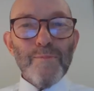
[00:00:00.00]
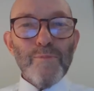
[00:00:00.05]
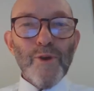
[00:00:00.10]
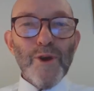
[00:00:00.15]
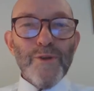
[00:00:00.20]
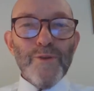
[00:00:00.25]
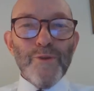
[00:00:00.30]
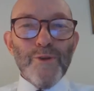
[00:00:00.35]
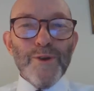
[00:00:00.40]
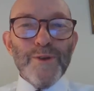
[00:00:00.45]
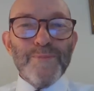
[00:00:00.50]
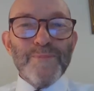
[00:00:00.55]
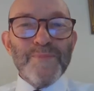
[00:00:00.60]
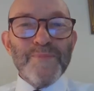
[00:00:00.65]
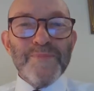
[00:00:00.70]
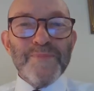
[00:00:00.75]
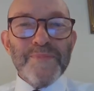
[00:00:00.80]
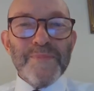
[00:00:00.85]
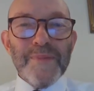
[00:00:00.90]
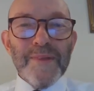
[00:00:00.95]
Brethren,
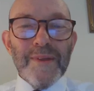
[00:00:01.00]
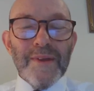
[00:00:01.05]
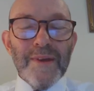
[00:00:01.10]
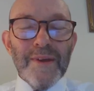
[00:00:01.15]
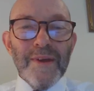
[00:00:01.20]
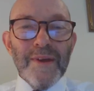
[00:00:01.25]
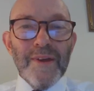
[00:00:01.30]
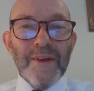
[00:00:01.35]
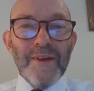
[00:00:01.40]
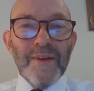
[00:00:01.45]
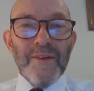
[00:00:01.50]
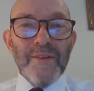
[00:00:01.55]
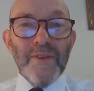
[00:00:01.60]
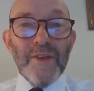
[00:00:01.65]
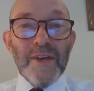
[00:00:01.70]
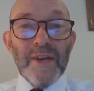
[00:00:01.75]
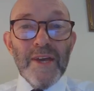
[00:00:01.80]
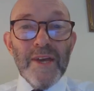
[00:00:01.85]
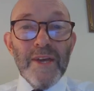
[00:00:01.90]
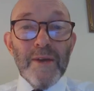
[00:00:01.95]

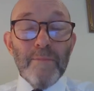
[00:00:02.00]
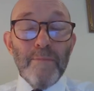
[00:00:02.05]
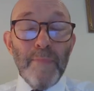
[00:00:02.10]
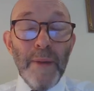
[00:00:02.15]
the